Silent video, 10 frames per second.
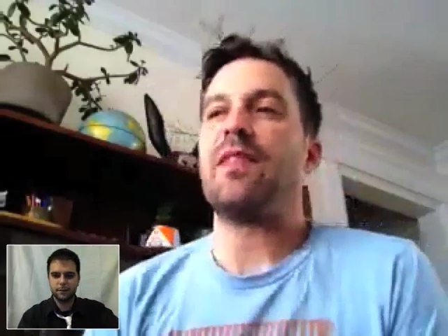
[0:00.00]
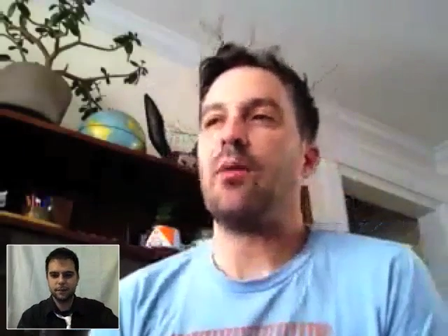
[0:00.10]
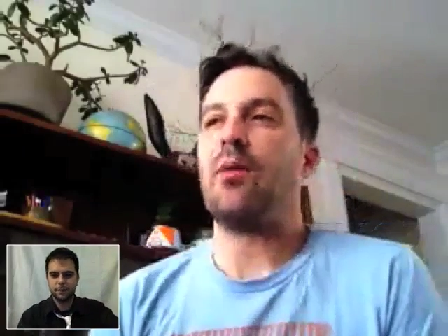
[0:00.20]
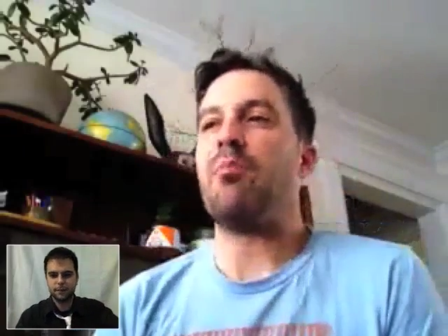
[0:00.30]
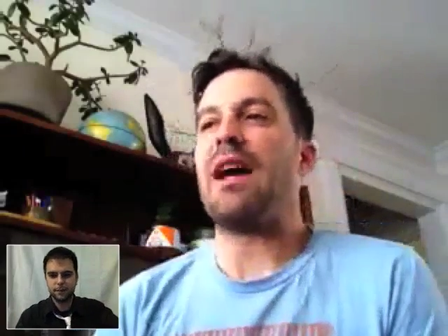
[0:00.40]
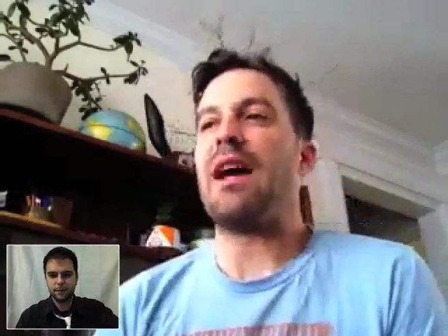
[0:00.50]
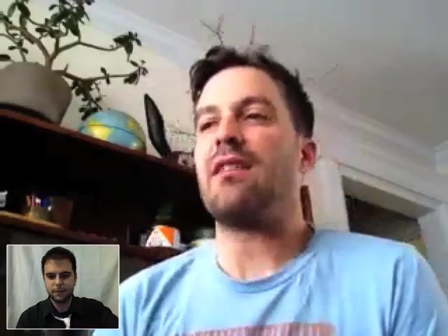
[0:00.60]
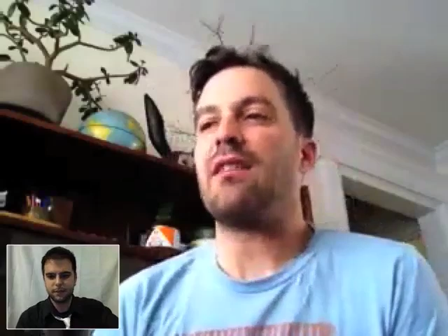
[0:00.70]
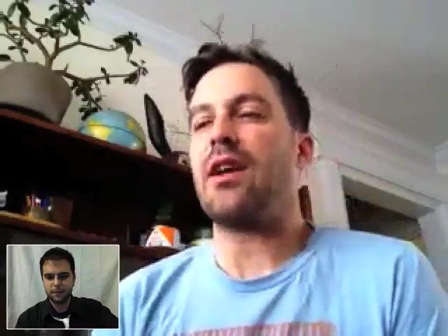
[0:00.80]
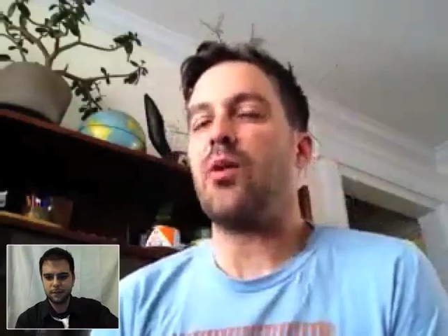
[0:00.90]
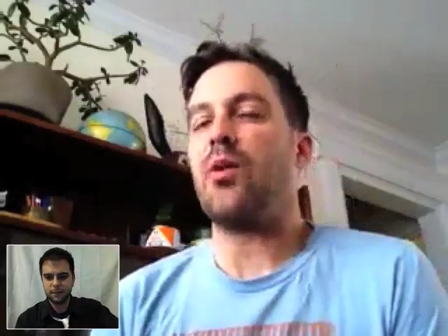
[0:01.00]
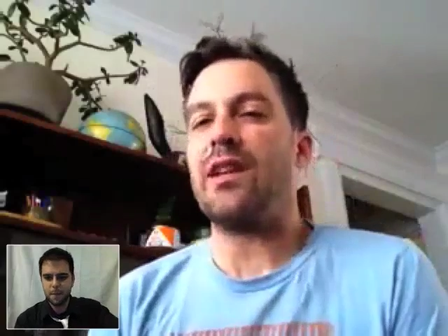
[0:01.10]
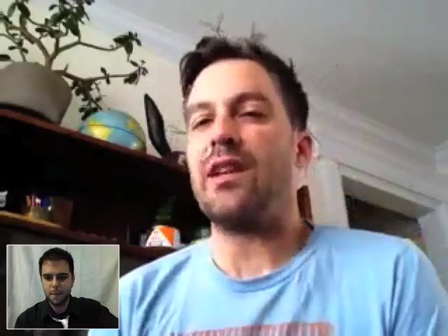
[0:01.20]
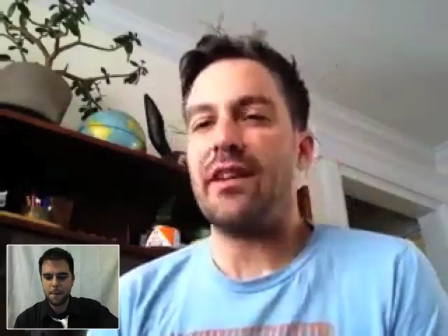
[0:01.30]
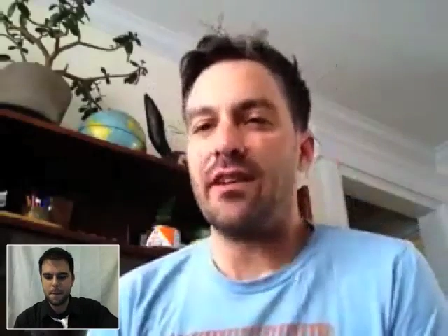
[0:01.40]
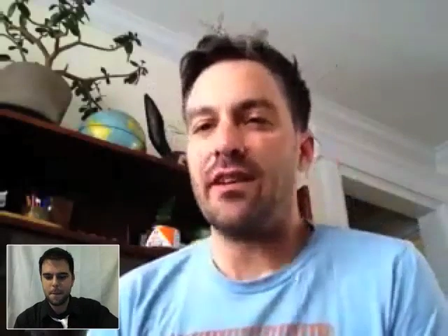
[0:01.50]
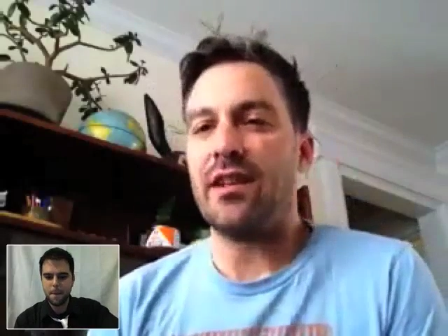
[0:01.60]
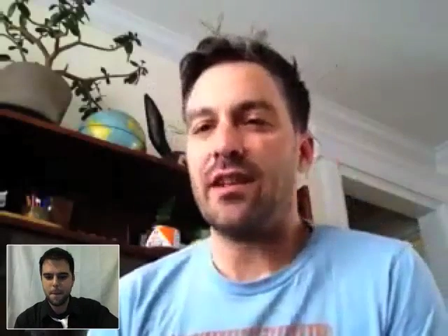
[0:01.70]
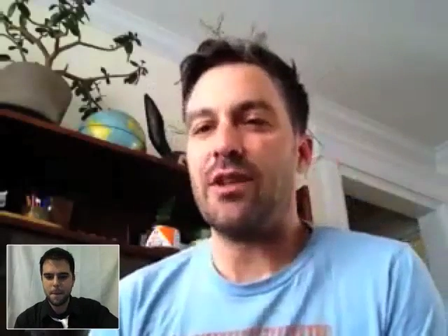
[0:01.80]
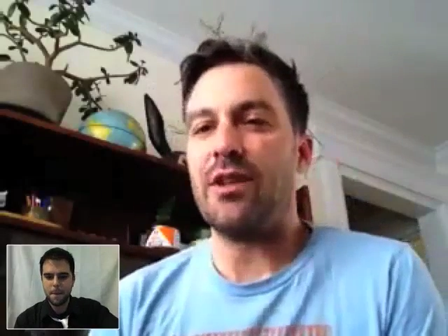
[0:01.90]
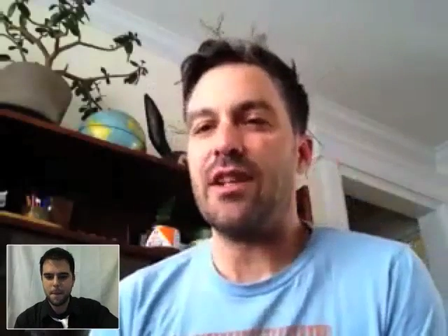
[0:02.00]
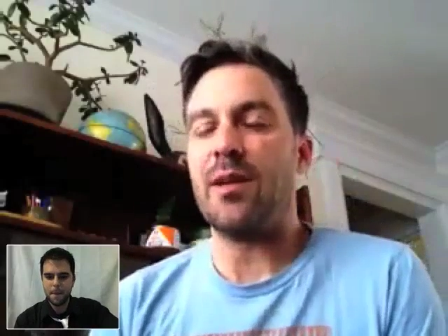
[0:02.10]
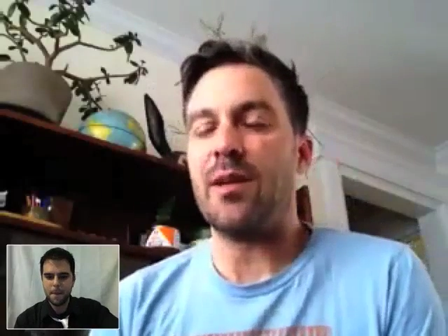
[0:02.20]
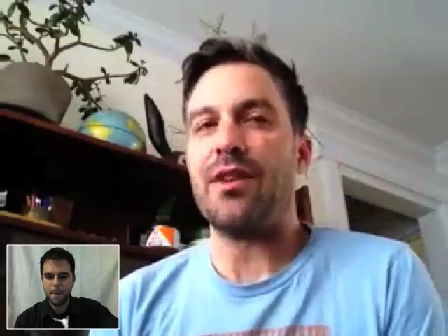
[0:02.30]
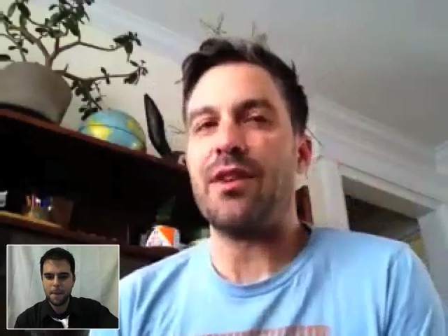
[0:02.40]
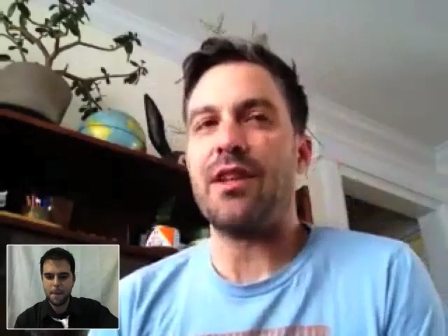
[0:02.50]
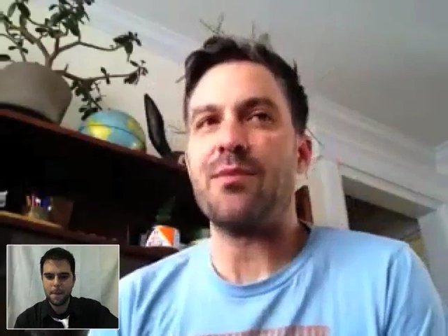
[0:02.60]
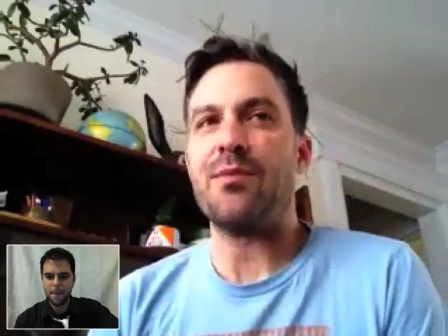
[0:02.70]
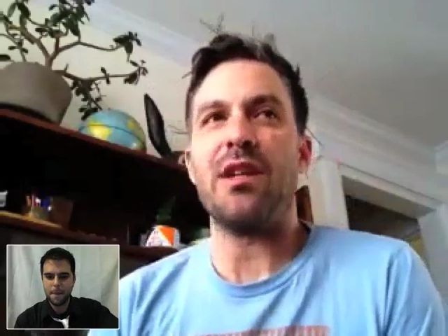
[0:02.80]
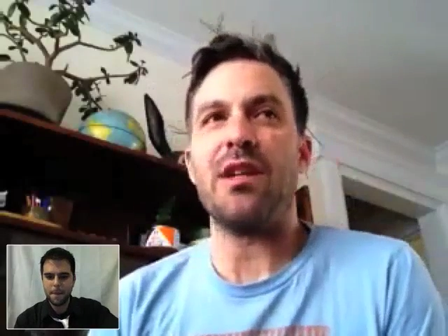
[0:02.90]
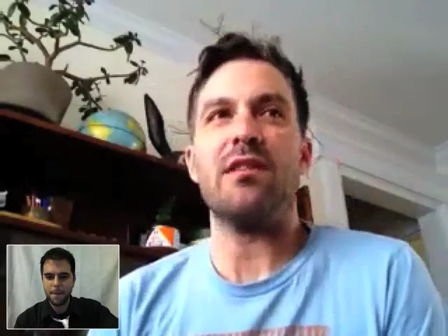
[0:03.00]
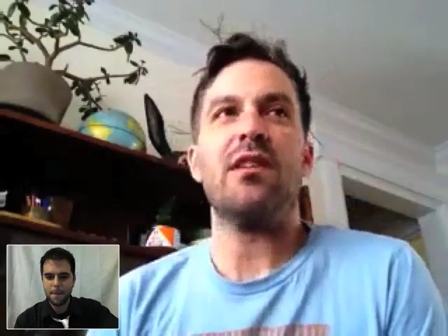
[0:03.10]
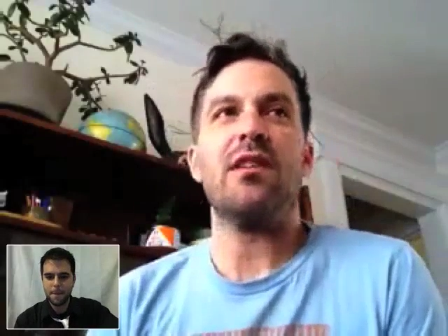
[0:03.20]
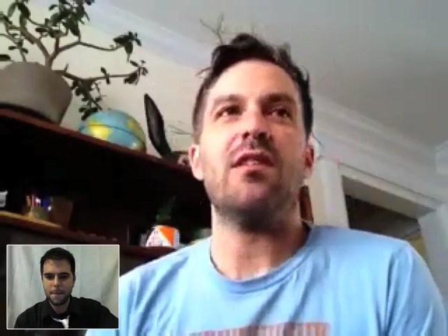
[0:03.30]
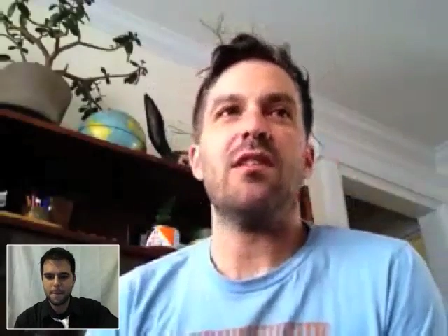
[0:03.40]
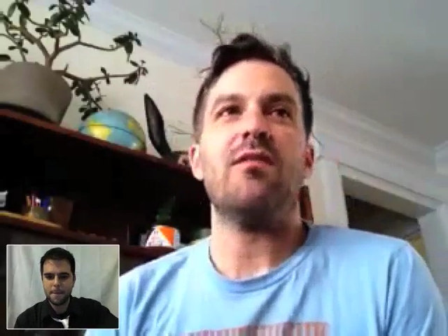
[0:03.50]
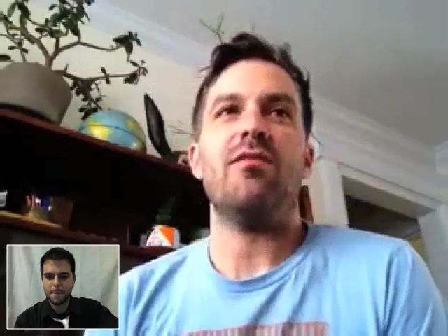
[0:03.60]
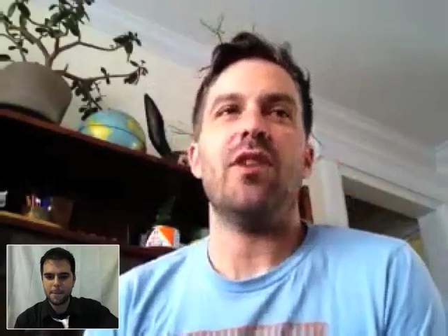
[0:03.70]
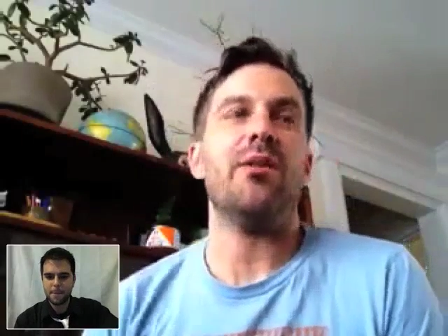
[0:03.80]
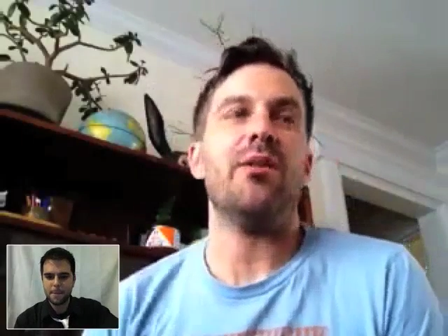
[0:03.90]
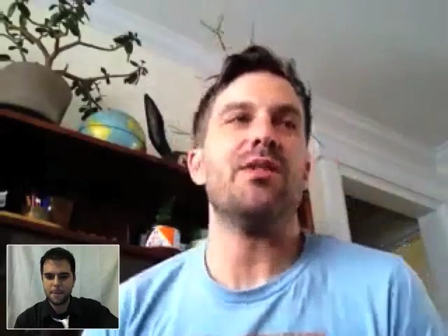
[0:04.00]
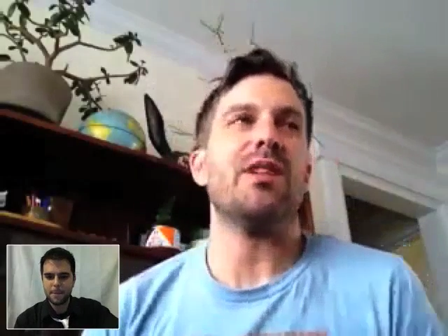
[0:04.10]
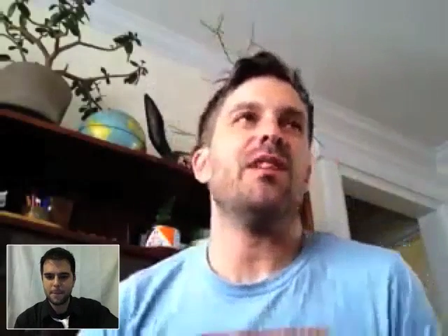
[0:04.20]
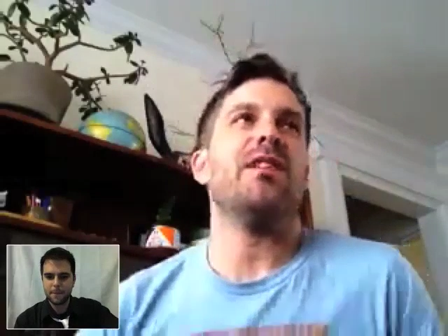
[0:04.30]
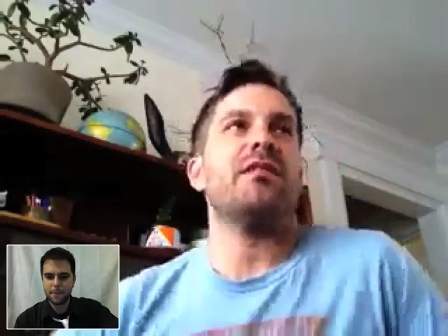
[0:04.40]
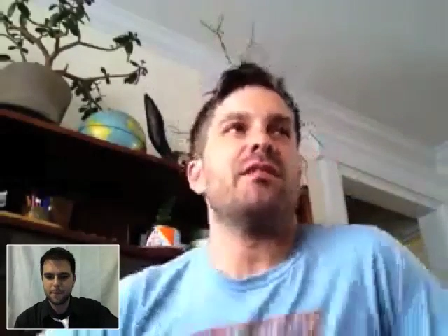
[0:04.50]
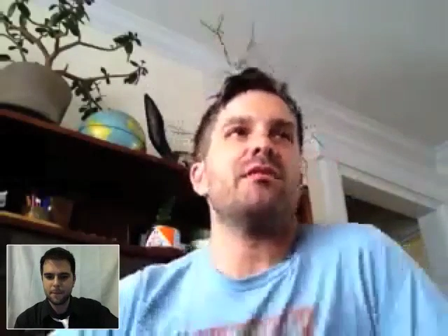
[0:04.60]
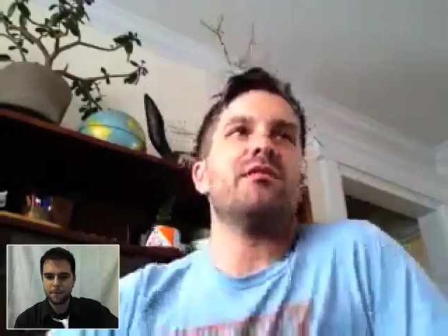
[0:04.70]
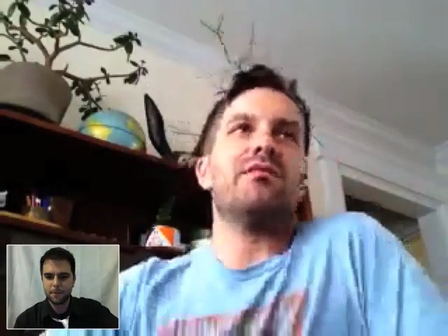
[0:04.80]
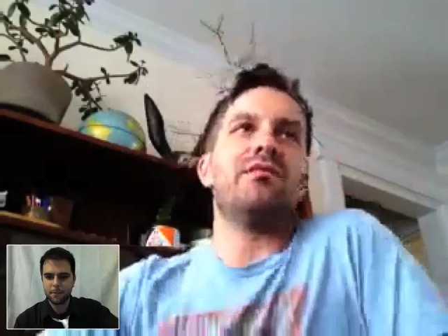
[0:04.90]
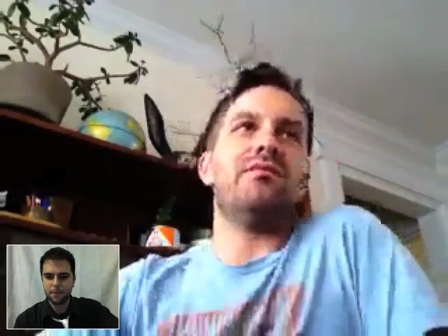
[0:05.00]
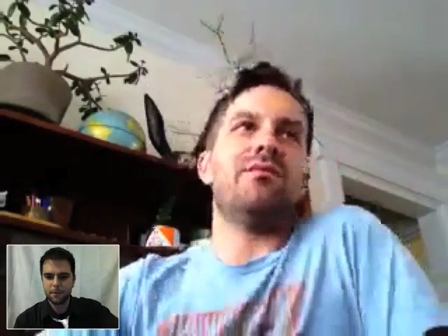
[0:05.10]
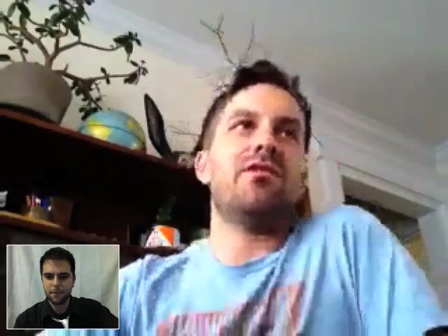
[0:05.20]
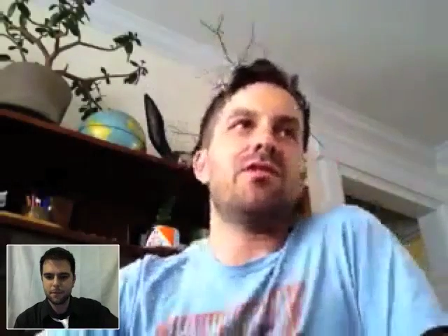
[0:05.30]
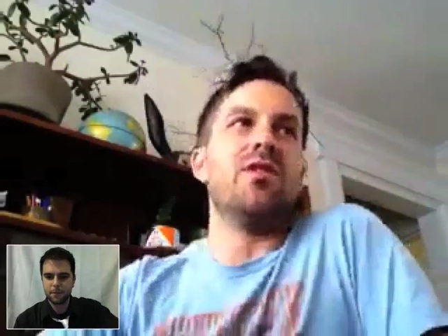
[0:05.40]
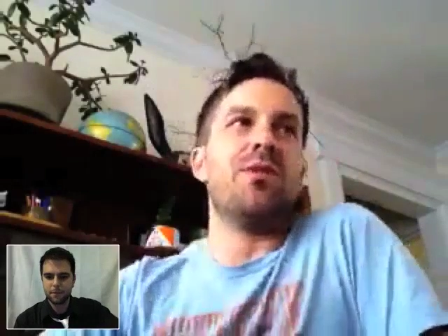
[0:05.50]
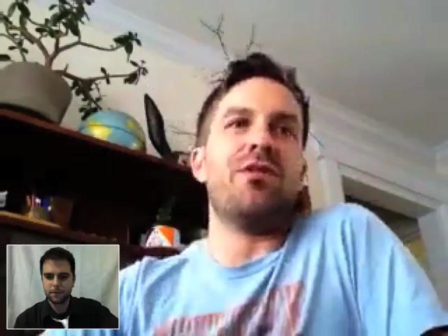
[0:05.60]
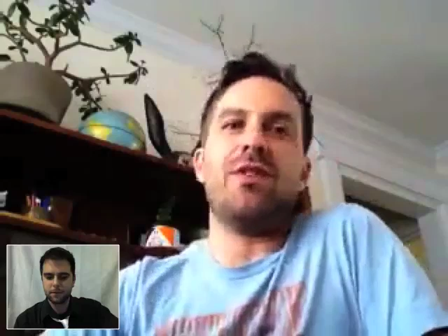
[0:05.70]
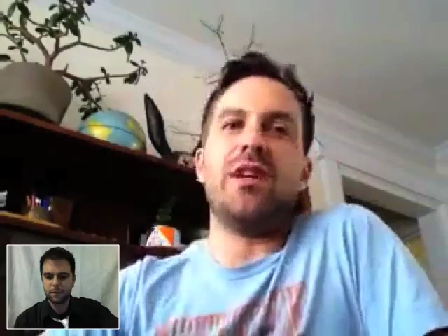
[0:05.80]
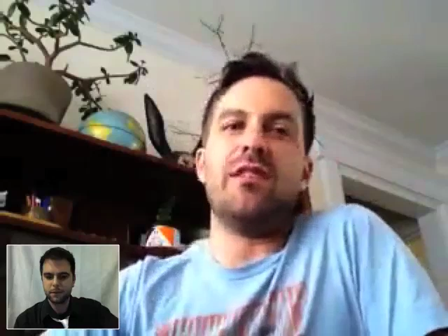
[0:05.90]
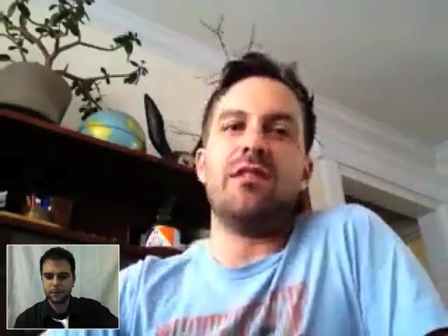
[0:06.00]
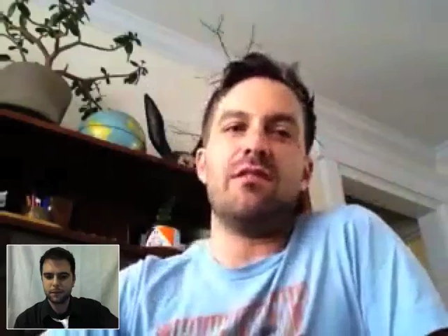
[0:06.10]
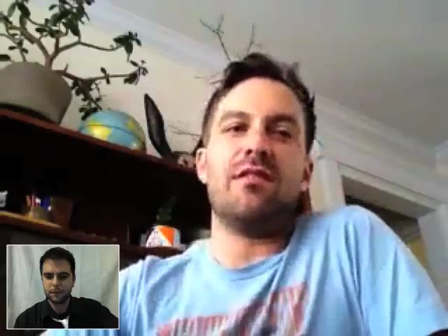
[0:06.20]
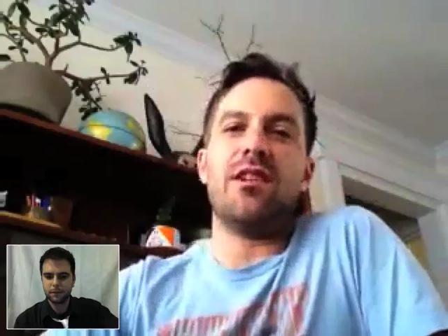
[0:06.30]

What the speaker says: I went back like a week later and redid a couple things, but no, it was all super fun.